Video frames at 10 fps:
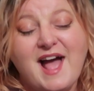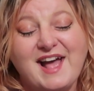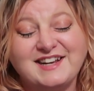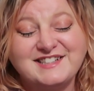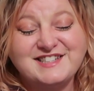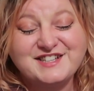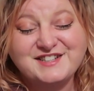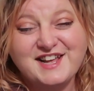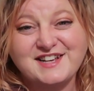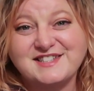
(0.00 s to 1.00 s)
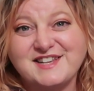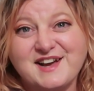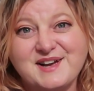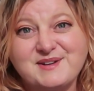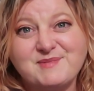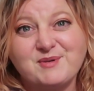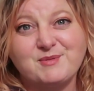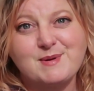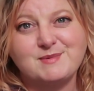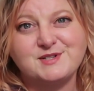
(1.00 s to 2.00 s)
And until next time,
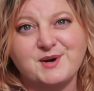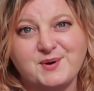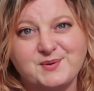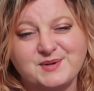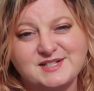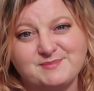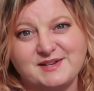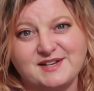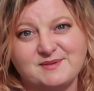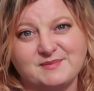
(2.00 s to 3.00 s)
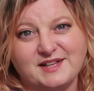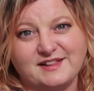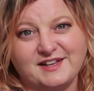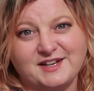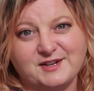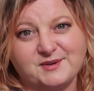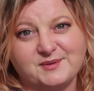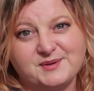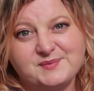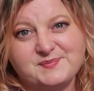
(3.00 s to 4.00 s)
remember to always be completely you.
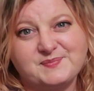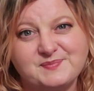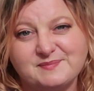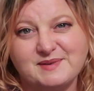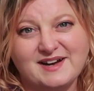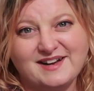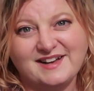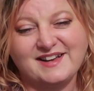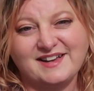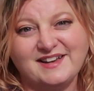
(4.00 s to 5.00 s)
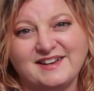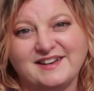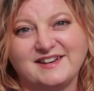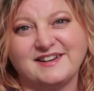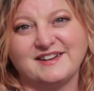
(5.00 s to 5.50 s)
Bye!